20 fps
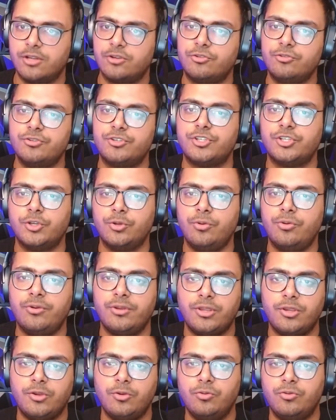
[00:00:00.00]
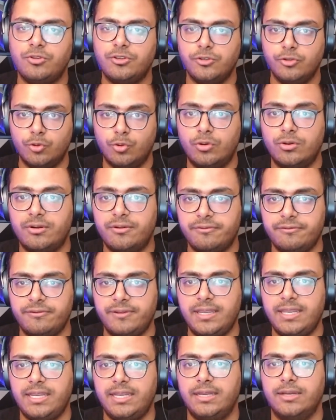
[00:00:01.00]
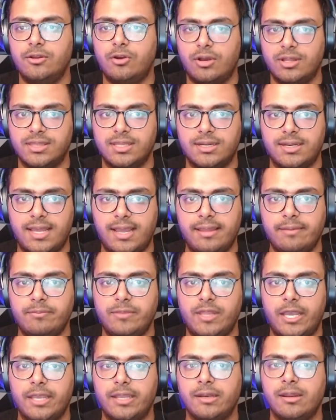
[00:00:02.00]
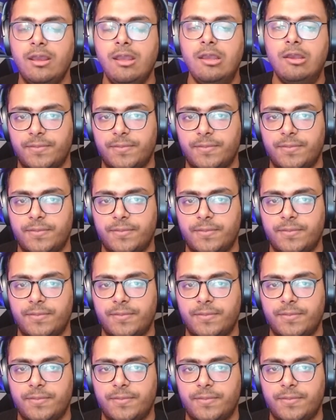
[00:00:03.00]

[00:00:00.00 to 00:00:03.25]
to show you your feed on the timeline